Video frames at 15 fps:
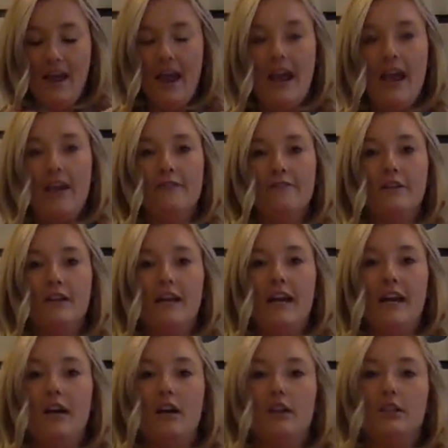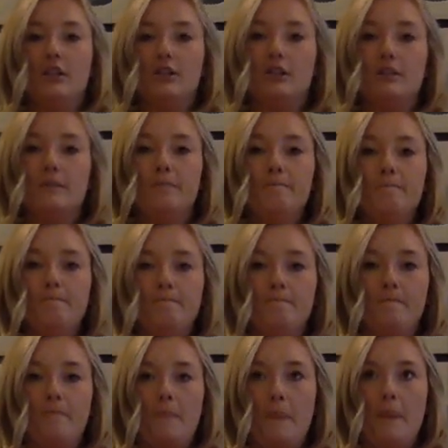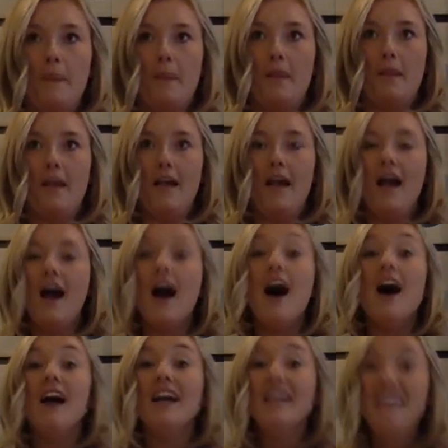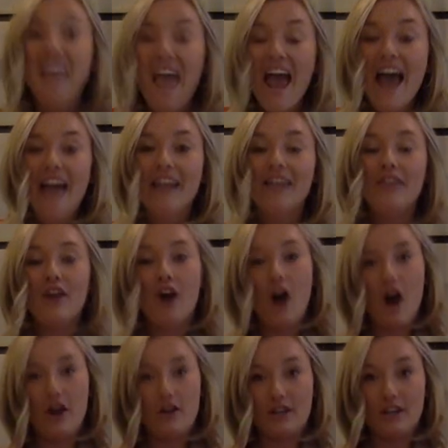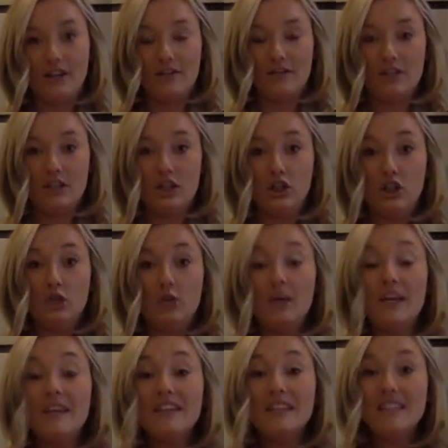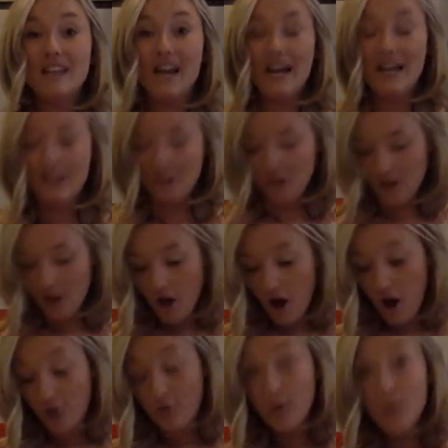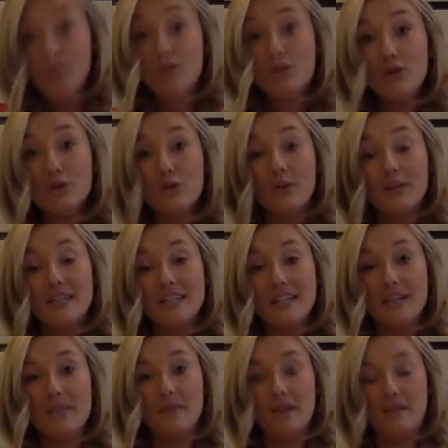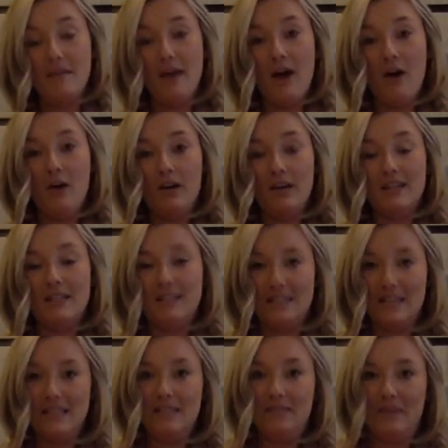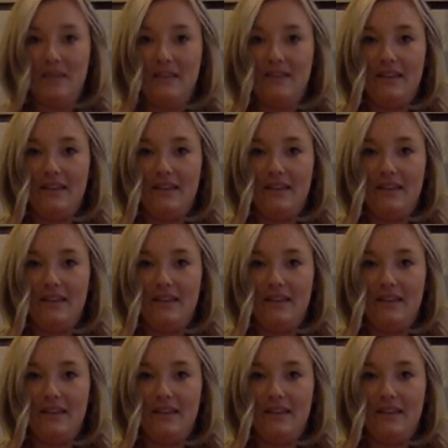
And for characters, again, the author gives us a clue in the title of who the story is going to be about because it says Pete